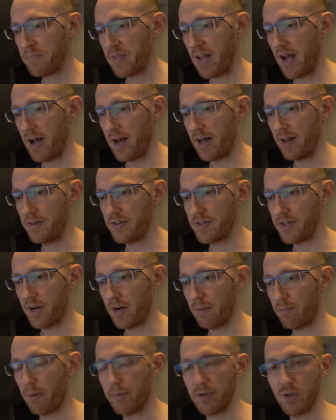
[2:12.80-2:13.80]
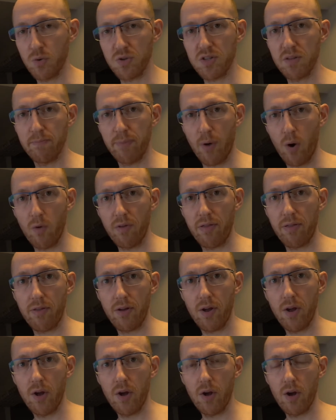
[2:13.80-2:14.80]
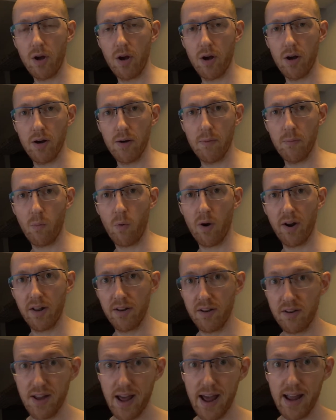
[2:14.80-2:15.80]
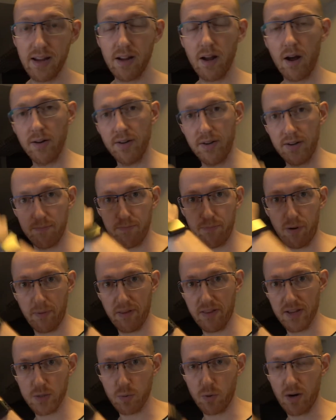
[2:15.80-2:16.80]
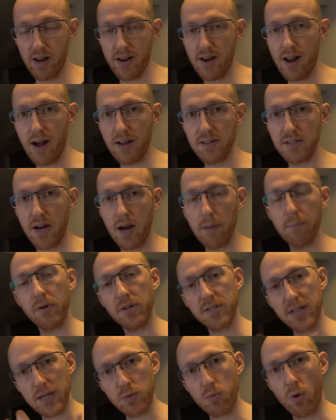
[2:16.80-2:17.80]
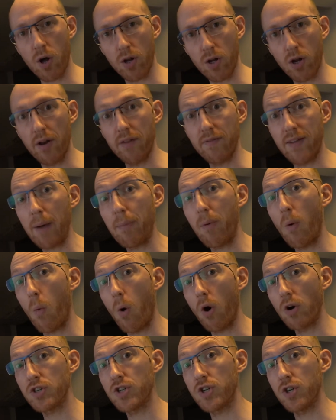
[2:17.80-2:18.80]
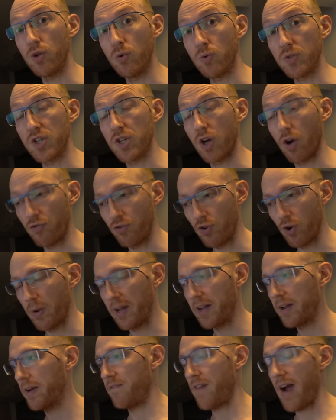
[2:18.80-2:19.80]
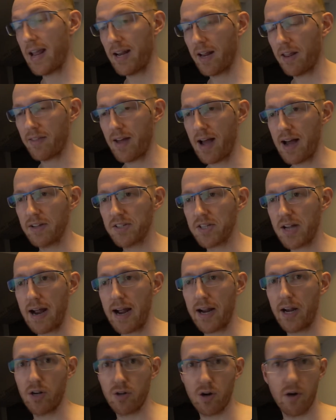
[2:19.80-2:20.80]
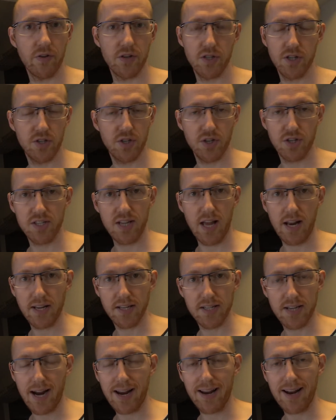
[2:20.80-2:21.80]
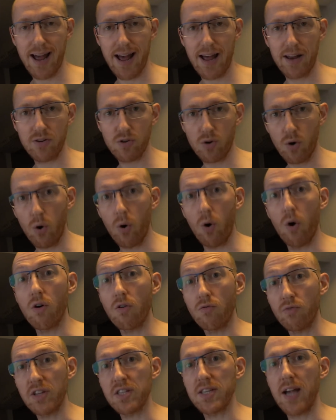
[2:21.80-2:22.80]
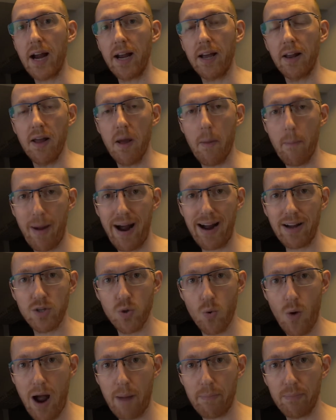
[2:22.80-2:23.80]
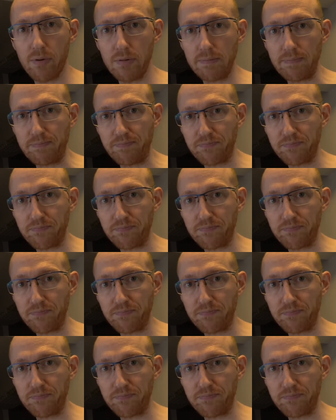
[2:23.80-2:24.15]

And probably use them both, one in the day and probably this one at night time, because that's what a lot of Apple Watch users are doing. Failing that, I could obviously just sell it secondhand or recycle it back to Apple,